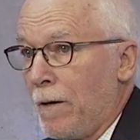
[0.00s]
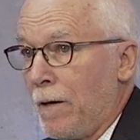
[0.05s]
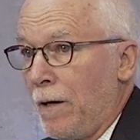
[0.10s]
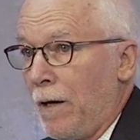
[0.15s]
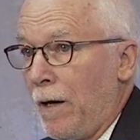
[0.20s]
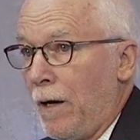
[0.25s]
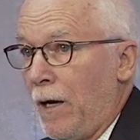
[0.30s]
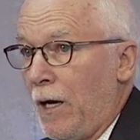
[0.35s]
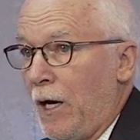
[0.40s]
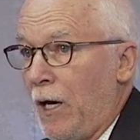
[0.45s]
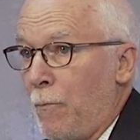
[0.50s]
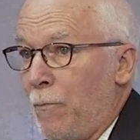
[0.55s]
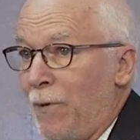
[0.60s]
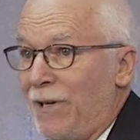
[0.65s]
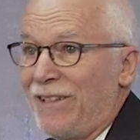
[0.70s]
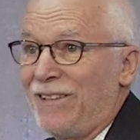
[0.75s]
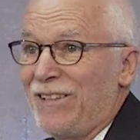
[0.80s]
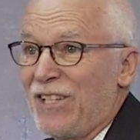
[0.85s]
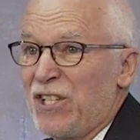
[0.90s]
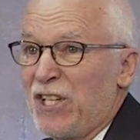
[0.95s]

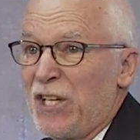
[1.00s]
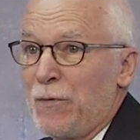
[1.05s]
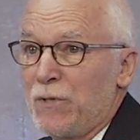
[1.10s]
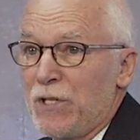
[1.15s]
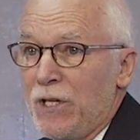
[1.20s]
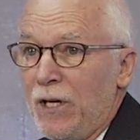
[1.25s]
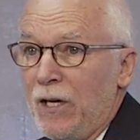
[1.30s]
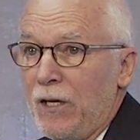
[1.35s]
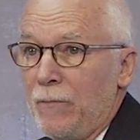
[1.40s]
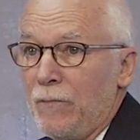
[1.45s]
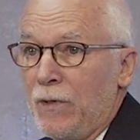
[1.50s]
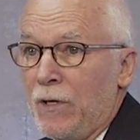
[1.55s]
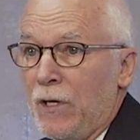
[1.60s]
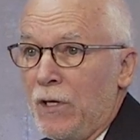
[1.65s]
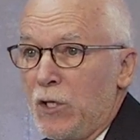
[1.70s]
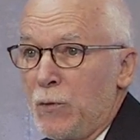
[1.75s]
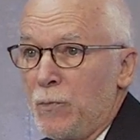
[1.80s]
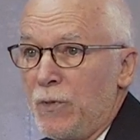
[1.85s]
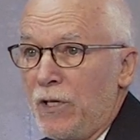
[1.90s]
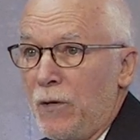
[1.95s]
But at the same time,
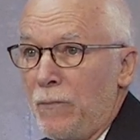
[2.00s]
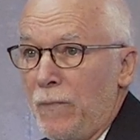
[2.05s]
it's been